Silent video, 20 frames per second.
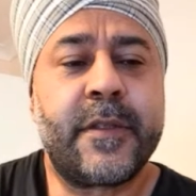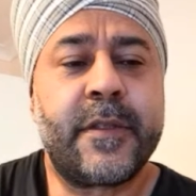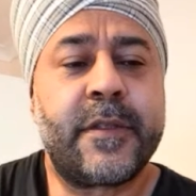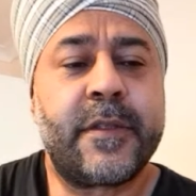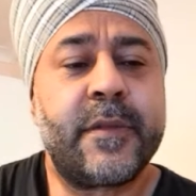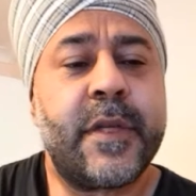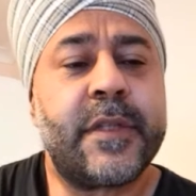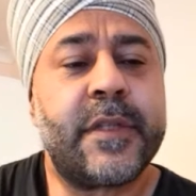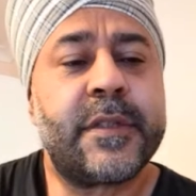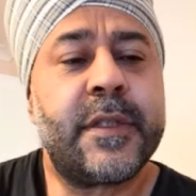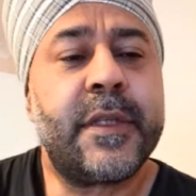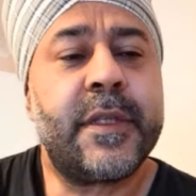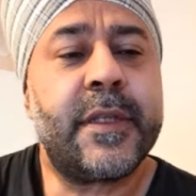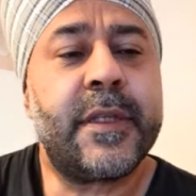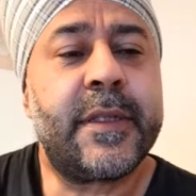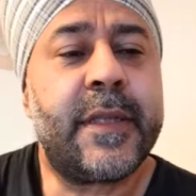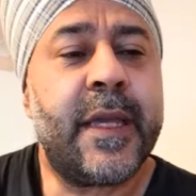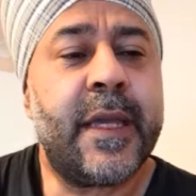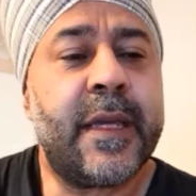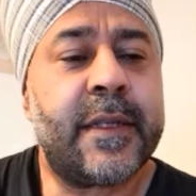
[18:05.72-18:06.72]
actually
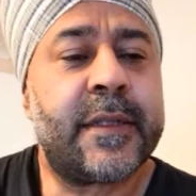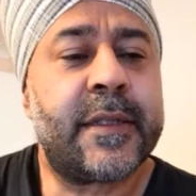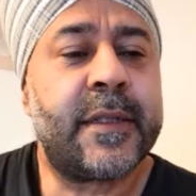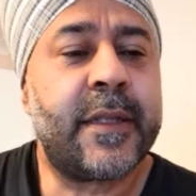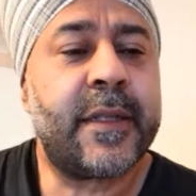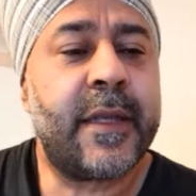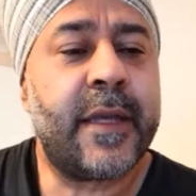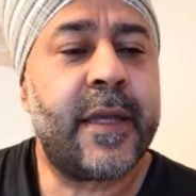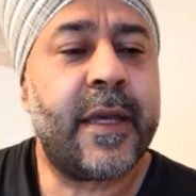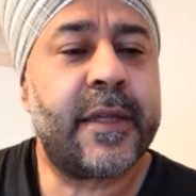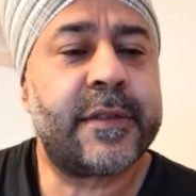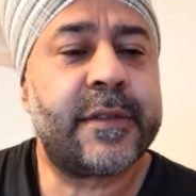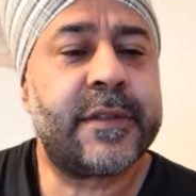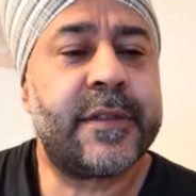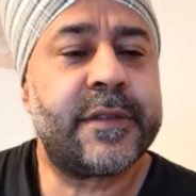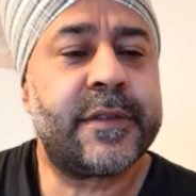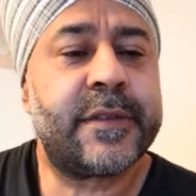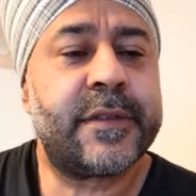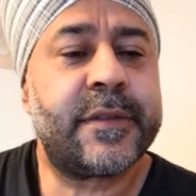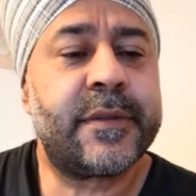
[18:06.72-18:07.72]
get
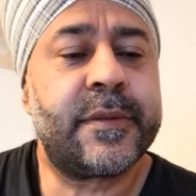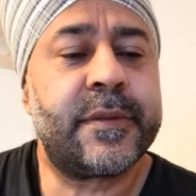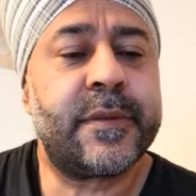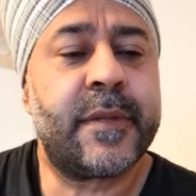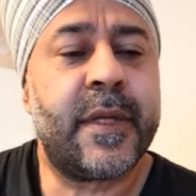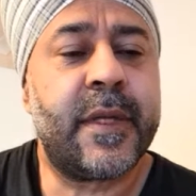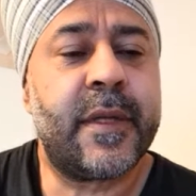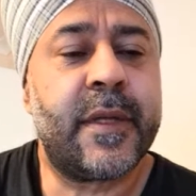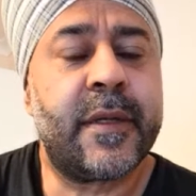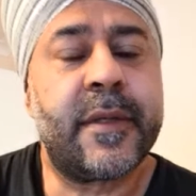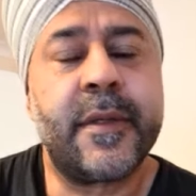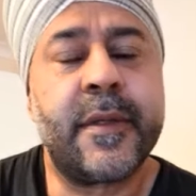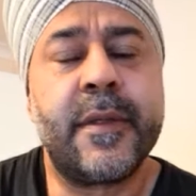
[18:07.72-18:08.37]
access to